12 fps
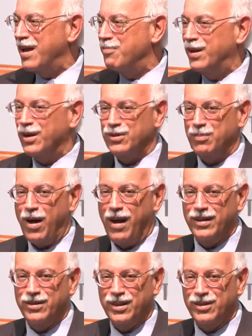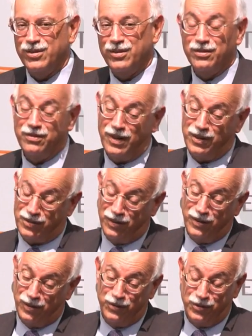aid because of politics? It's a
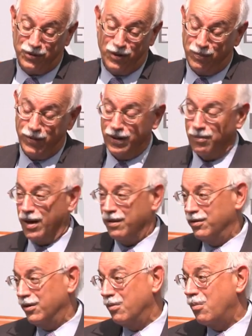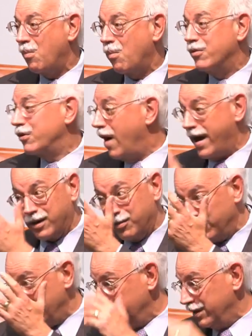little disturbing in my view. So I
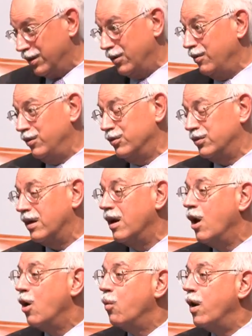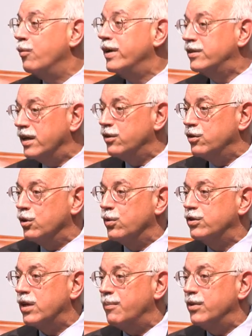completely agree with you, Senator. What we did
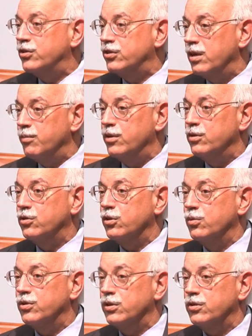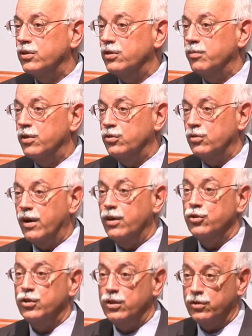do is Emmy Simmons, who was the assistant administrator,
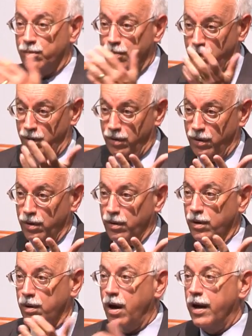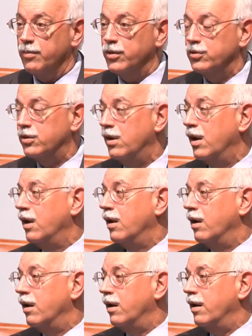and she's an uh, economist,
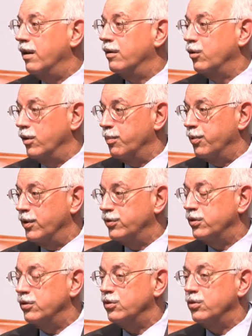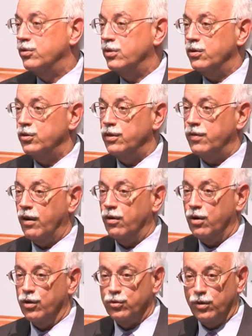uh, a career person. She was our chief
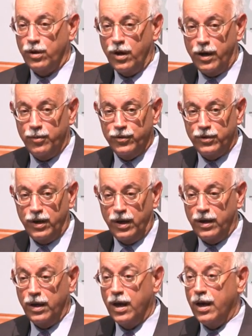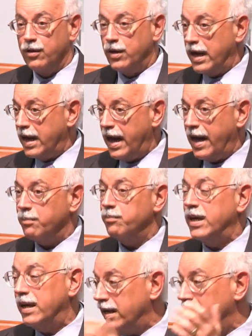agricultural economist in Andy. They
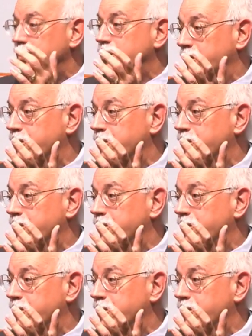had meetings